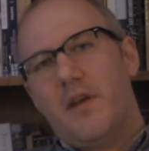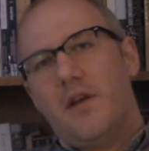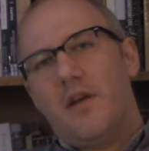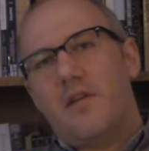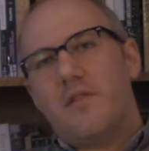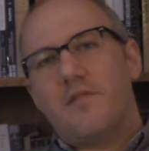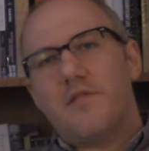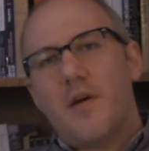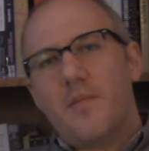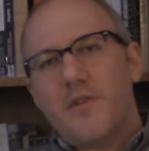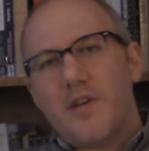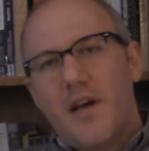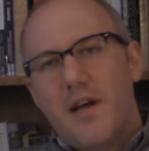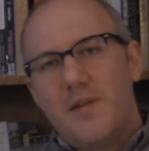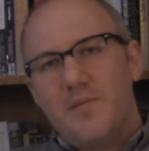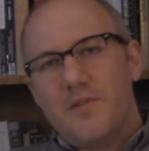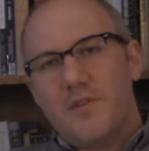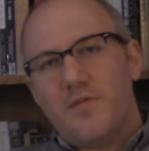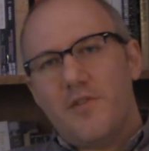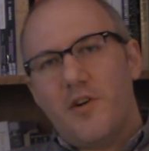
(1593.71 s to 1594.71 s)
And
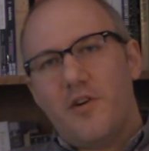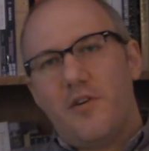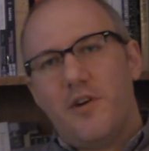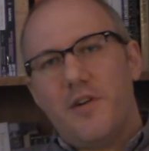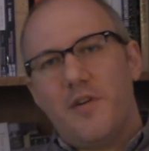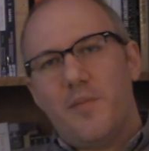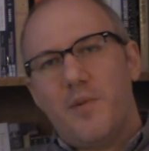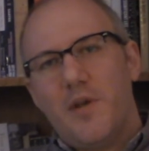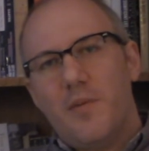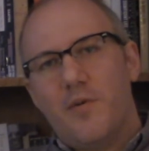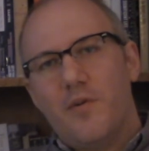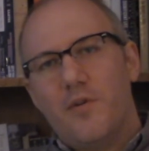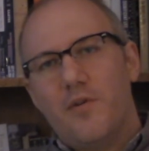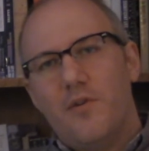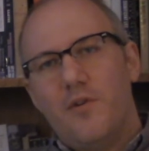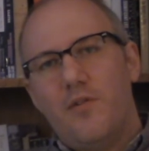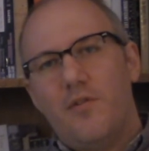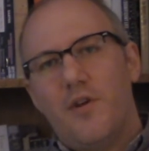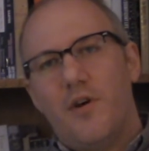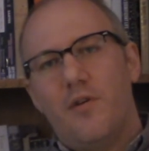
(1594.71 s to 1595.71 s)
sometimes, if you're going to people who
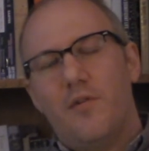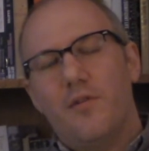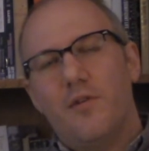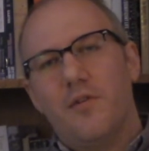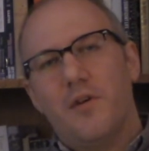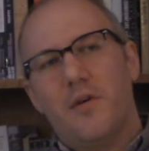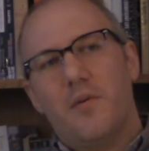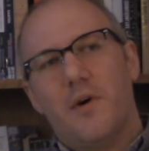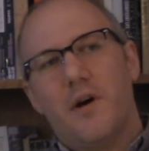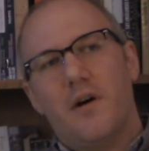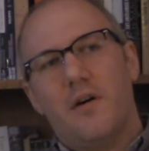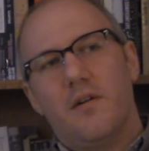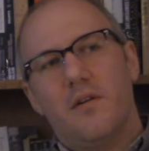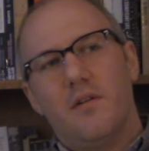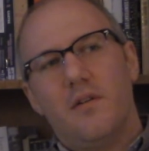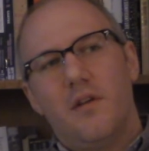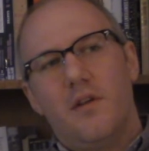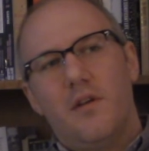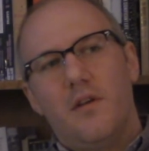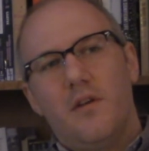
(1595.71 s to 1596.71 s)
you know really well,
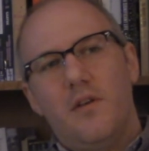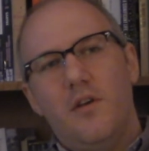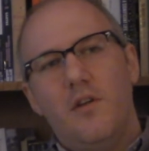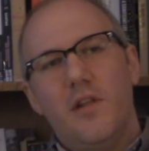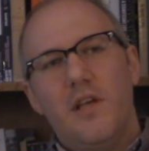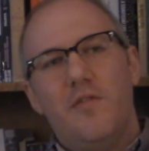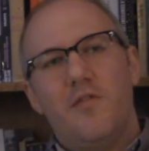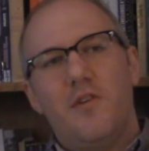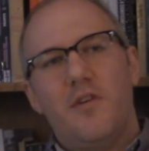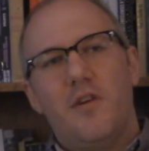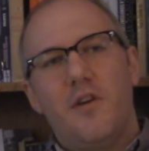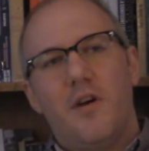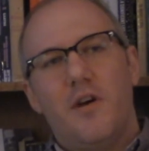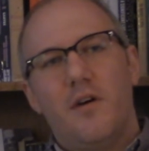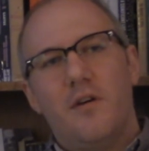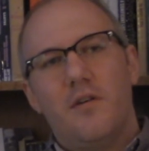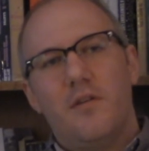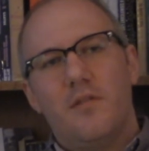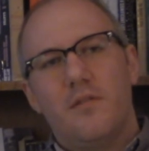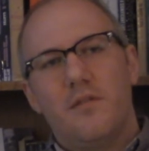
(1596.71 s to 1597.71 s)
you'll even
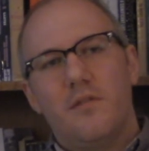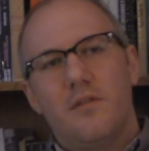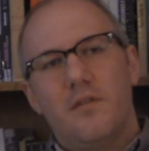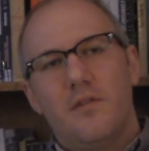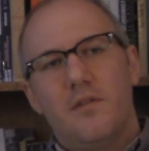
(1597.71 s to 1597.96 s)
know